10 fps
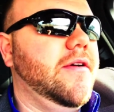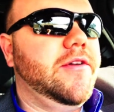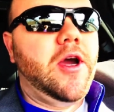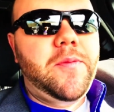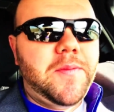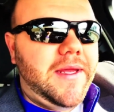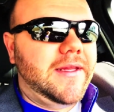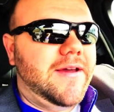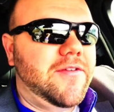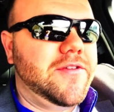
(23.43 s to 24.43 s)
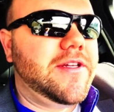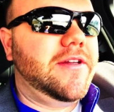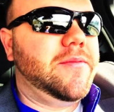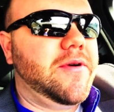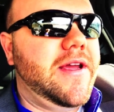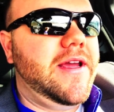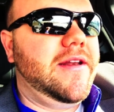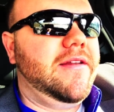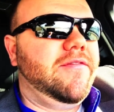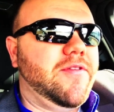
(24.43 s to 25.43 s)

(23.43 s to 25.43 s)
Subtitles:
dopamine levels in their brain